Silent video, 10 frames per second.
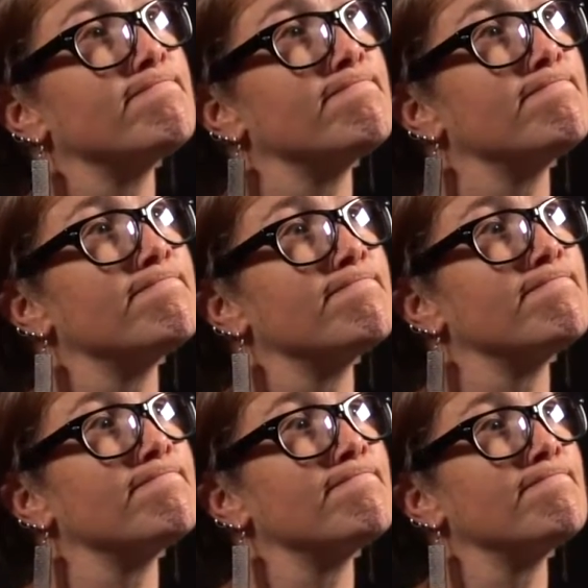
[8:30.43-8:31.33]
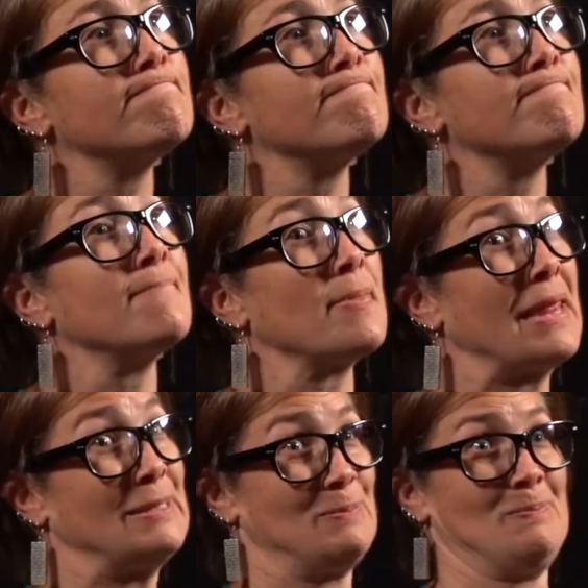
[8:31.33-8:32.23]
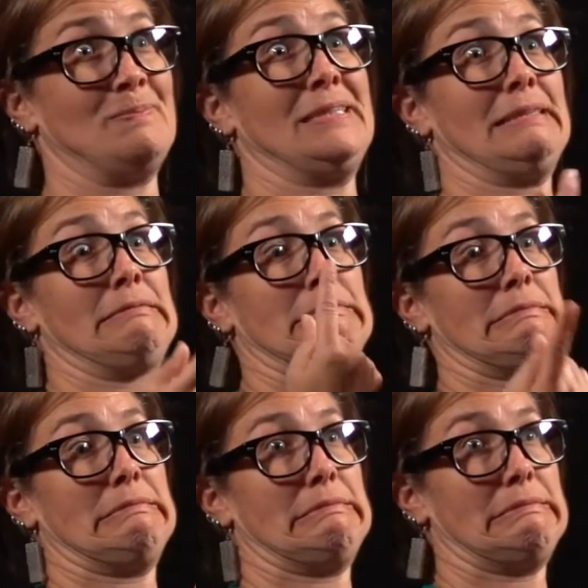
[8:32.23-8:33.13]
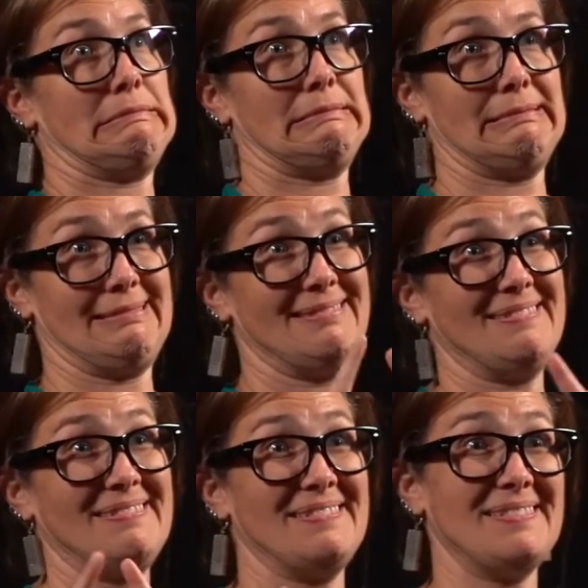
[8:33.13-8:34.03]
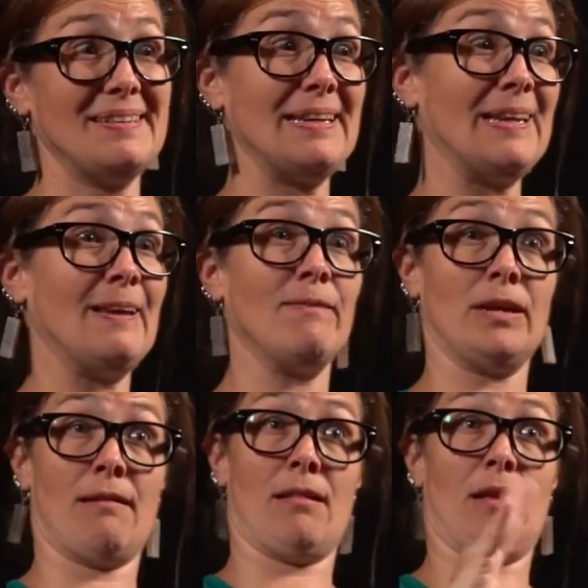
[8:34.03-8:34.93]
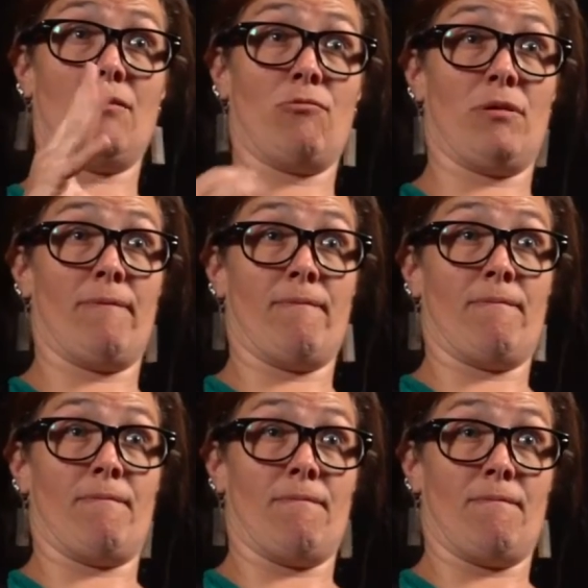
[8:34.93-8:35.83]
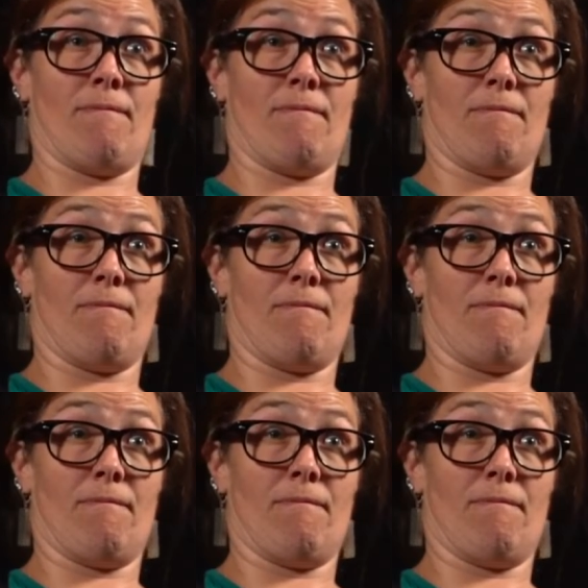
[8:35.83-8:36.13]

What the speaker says: Well, there's so much. I think to know if we're clear enough,